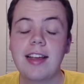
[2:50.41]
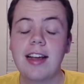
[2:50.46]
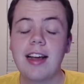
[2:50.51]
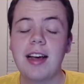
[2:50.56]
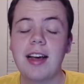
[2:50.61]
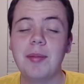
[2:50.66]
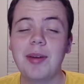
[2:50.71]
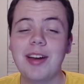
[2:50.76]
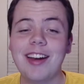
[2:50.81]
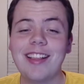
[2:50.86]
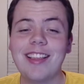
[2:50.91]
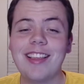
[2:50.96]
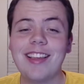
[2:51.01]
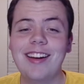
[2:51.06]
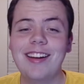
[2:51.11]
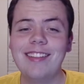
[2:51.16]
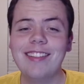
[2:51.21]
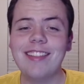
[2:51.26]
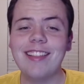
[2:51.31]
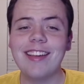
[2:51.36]
Um, and it
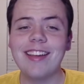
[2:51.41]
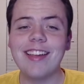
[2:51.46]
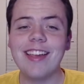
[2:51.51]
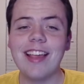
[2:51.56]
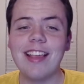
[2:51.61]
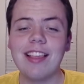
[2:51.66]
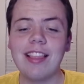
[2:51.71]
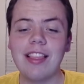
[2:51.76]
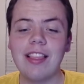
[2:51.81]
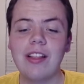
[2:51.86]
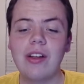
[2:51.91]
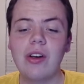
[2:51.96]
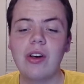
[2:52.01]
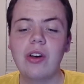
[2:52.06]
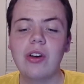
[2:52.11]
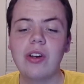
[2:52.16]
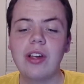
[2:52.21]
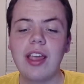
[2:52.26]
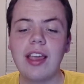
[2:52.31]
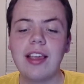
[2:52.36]
sounds like as
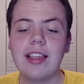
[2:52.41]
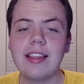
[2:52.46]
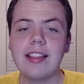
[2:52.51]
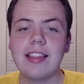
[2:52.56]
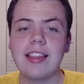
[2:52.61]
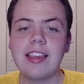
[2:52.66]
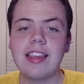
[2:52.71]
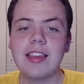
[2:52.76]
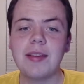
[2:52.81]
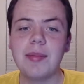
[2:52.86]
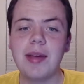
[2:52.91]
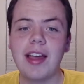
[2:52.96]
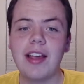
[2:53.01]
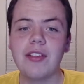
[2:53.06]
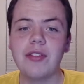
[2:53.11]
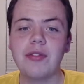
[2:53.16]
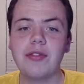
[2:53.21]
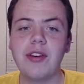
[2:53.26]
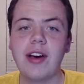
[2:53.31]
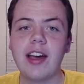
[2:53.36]
long as a team
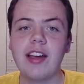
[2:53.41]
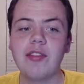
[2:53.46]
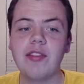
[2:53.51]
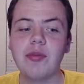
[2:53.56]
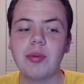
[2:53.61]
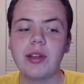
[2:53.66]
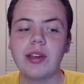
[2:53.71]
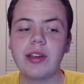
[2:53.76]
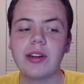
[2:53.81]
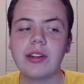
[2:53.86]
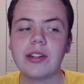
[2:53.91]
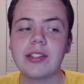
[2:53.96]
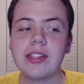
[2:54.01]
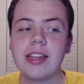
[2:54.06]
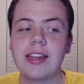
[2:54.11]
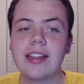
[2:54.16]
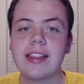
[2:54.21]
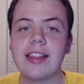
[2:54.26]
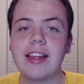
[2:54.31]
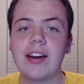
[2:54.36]
has five players
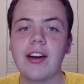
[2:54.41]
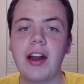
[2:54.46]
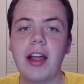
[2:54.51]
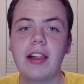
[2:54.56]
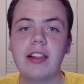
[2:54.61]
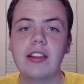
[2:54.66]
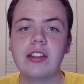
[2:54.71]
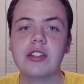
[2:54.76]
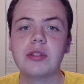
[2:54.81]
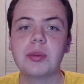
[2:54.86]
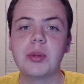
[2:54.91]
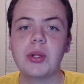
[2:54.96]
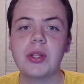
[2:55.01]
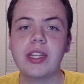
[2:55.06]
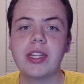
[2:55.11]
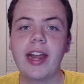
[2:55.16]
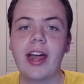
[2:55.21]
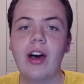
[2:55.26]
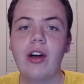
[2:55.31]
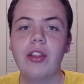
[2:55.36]
that are eligible
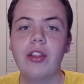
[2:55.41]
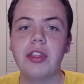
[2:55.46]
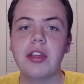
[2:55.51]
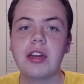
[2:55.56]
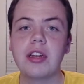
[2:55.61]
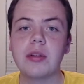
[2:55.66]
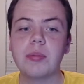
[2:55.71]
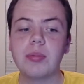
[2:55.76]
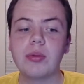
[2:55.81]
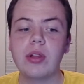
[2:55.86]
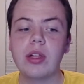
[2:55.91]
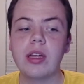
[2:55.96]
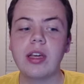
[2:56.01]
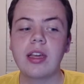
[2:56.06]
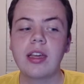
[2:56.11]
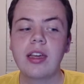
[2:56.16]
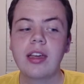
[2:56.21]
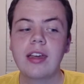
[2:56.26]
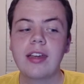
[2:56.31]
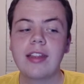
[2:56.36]
and healthy to
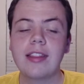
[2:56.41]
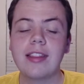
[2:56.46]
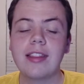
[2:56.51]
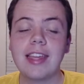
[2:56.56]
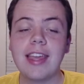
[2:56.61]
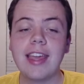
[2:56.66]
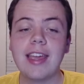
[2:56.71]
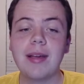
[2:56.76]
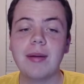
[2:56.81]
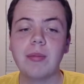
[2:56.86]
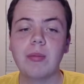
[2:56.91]
play, the game